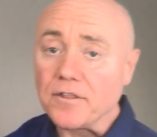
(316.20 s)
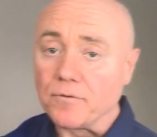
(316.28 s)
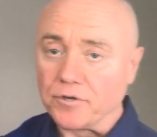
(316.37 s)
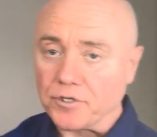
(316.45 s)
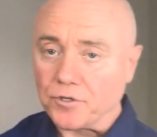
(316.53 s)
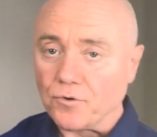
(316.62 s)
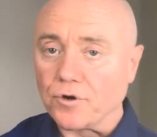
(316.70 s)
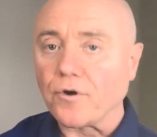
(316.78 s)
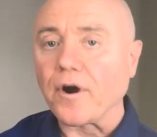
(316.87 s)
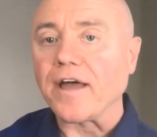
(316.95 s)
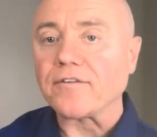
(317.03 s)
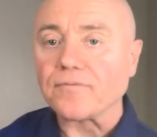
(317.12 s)
of the restored
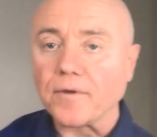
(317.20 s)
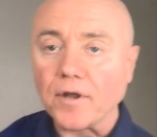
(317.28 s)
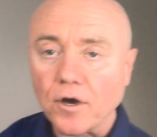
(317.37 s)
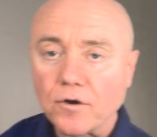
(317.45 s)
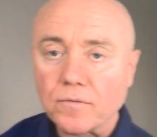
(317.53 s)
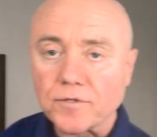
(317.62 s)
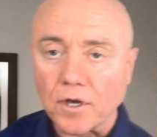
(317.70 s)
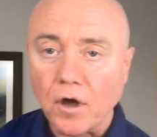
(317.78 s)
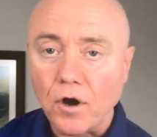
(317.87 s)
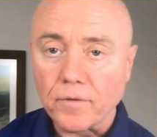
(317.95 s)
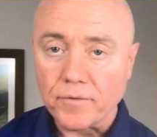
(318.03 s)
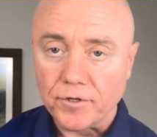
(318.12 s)
Craftsman homes
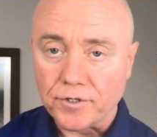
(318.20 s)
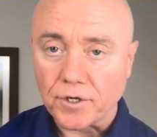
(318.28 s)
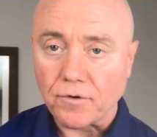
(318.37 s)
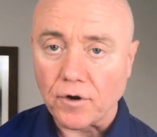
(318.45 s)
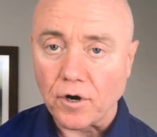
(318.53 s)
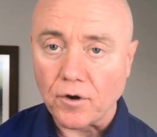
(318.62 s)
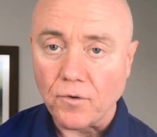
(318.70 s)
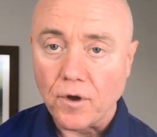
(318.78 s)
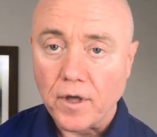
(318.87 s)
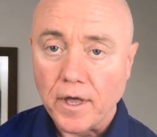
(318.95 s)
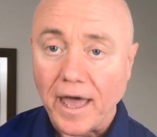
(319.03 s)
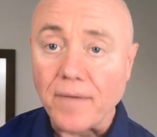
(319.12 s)
along Music Row
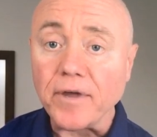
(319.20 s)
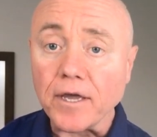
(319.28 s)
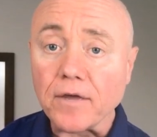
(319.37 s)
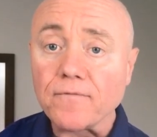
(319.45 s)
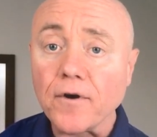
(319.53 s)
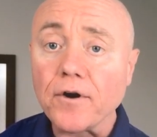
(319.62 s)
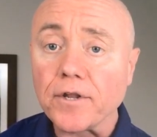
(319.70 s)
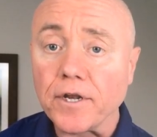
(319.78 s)
have been converted